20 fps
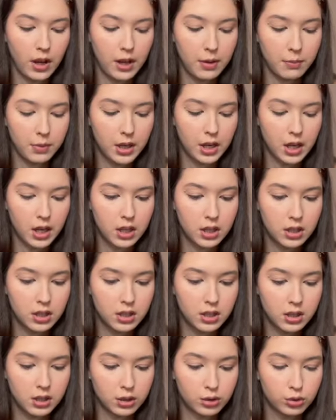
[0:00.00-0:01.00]
I'm
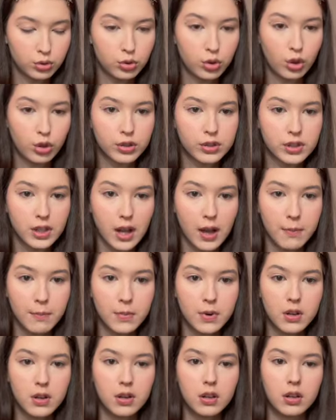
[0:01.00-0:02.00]
gonna draw some